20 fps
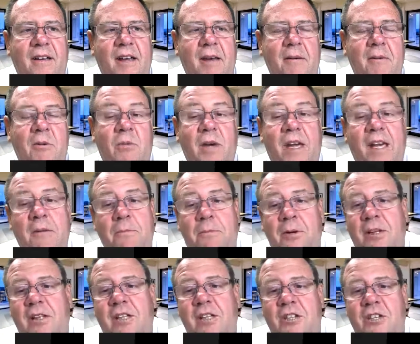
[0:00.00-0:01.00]
I mean, we could
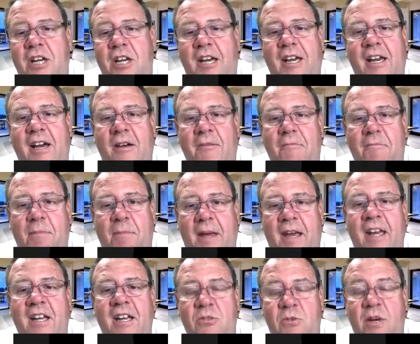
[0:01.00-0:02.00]
put the checkout
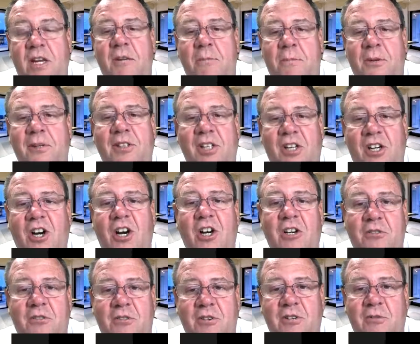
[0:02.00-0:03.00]
page, we could put the
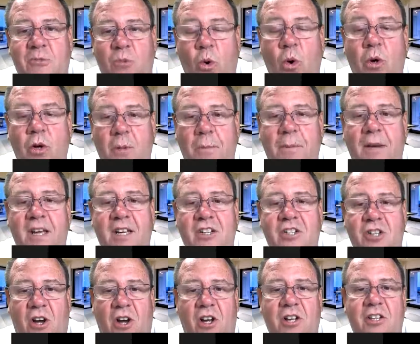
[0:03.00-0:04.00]
Kartra order
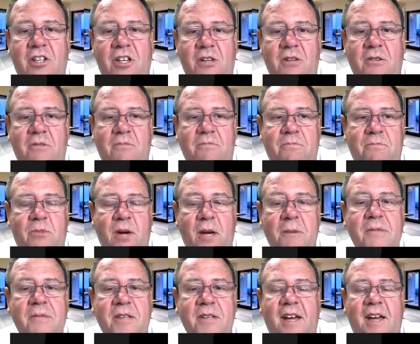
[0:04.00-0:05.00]
page on your
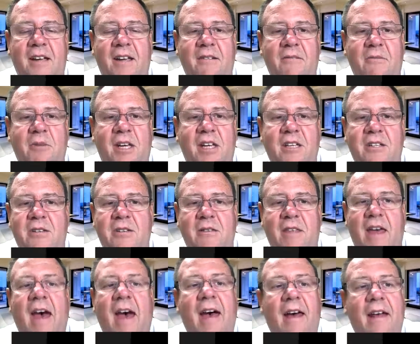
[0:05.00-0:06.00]
website. We could do
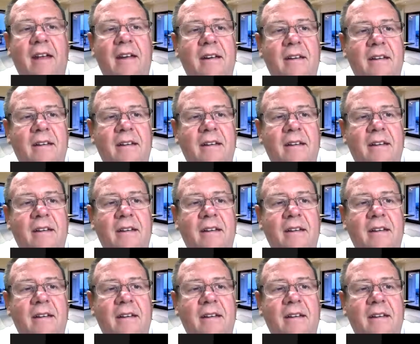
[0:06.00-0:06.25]
that.